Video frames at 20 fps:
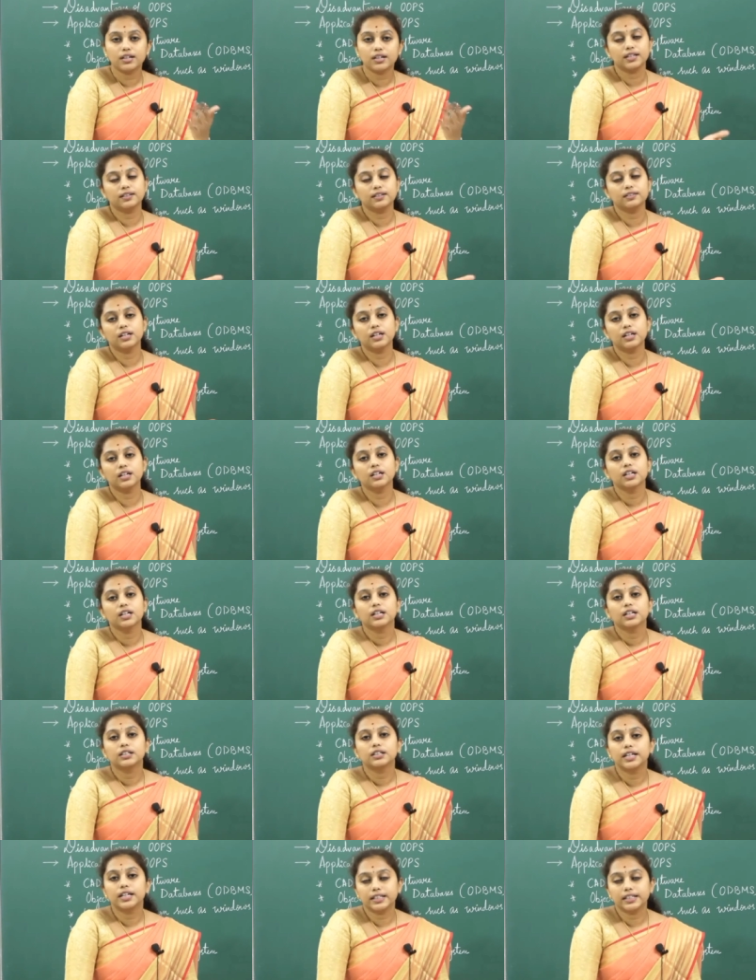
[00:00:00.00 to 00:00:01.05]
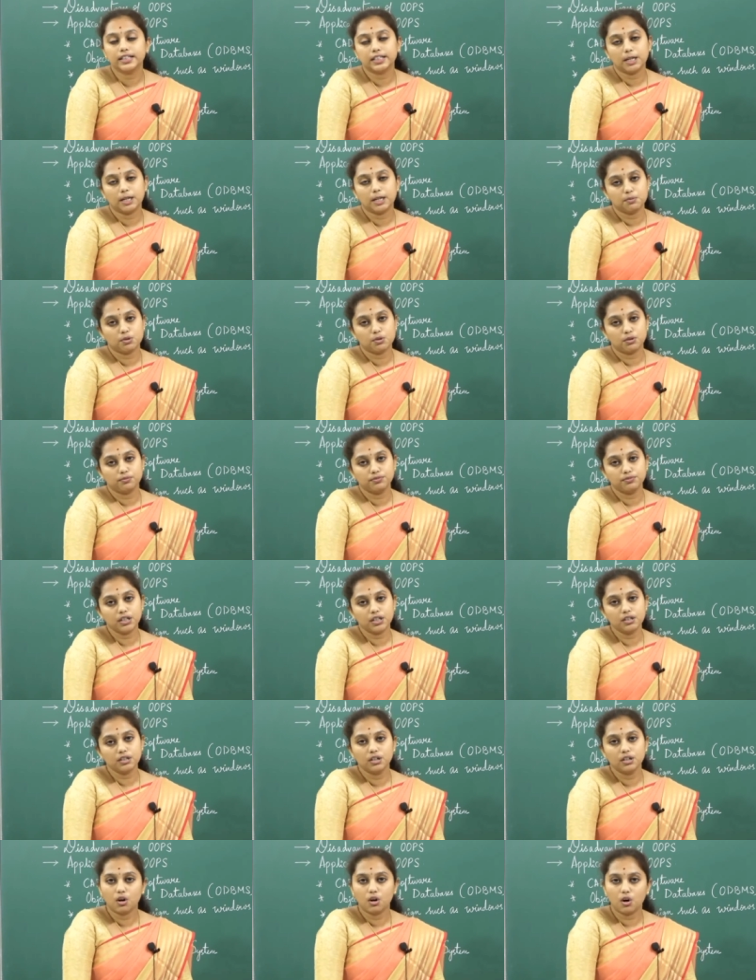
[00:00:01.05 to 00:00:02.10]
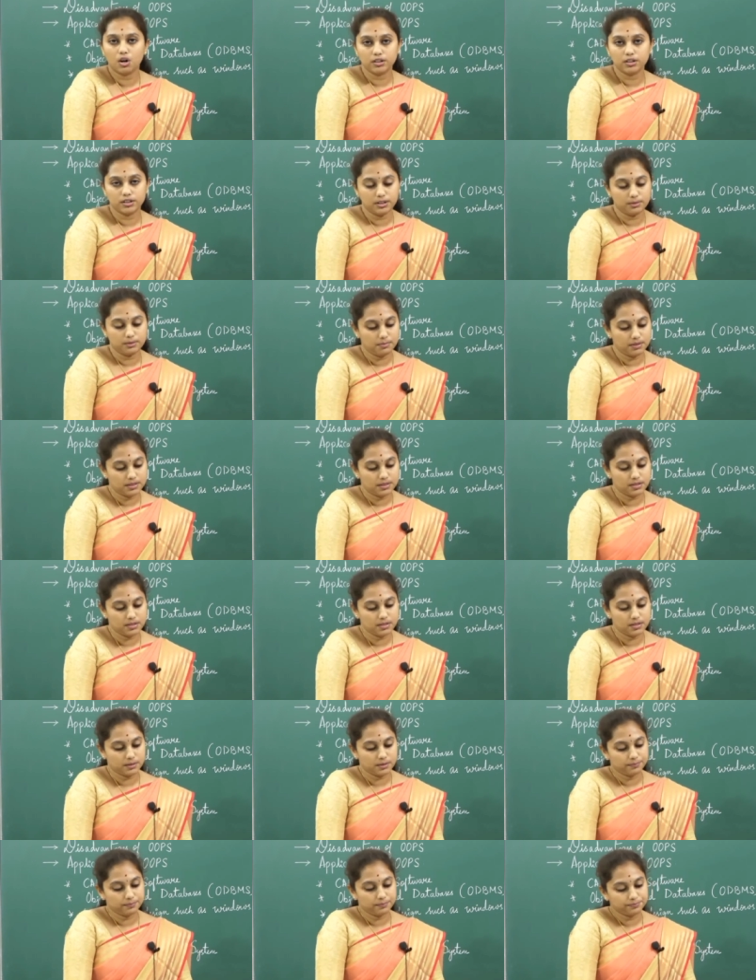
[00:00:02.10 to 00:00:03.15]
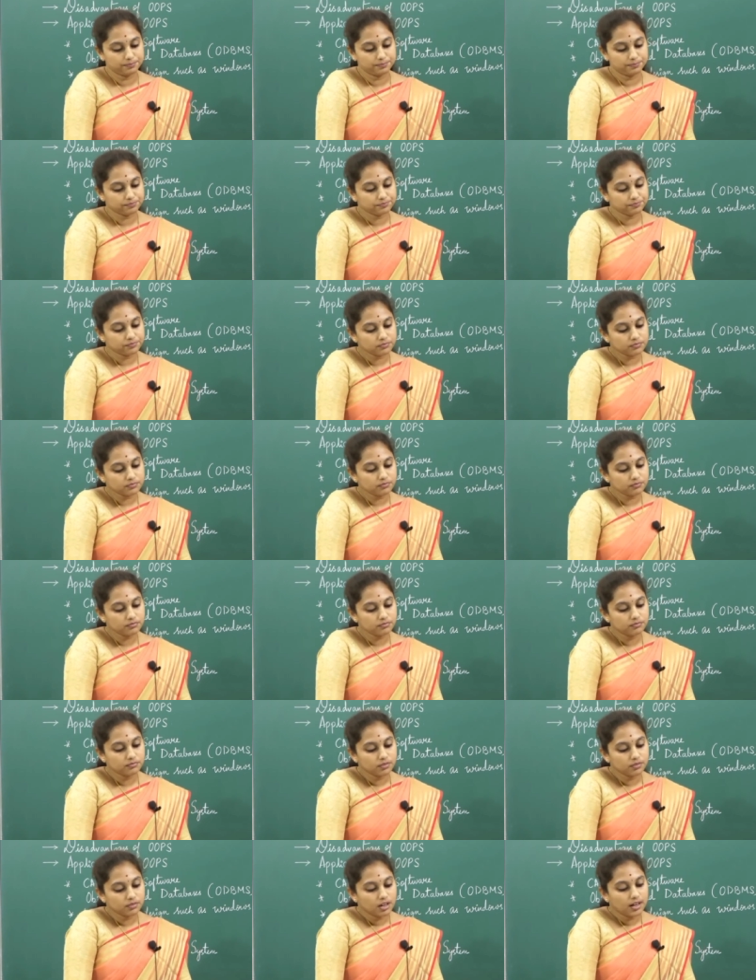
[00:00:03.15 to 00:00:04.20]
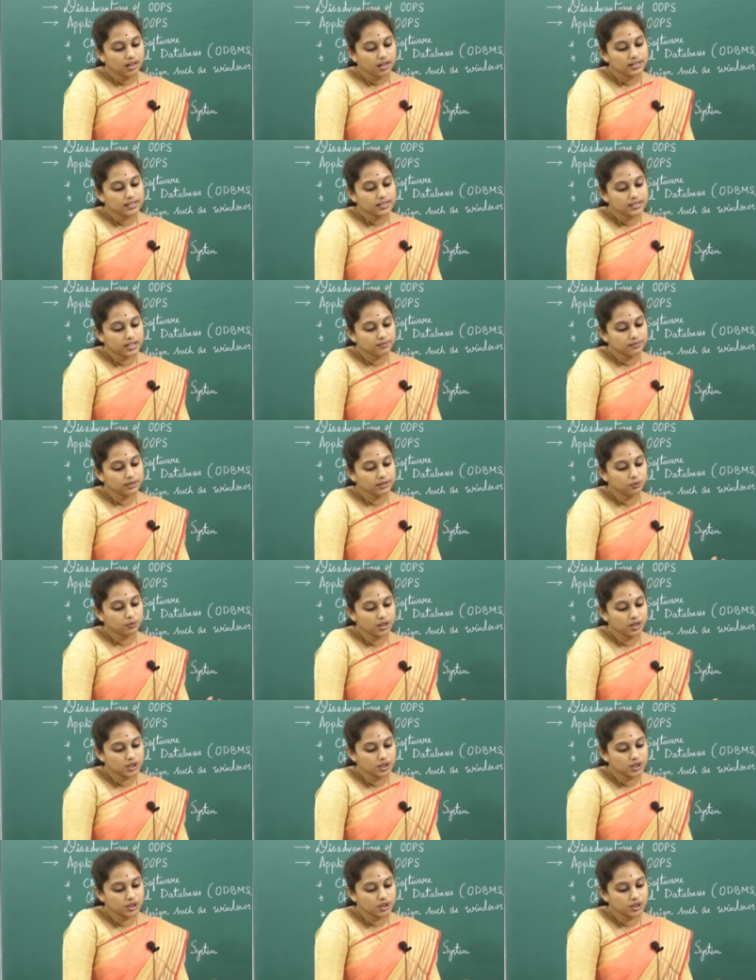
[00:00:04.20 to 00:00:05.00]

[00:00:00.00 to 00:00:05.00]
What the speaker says: in the data types of the arguments. And seventh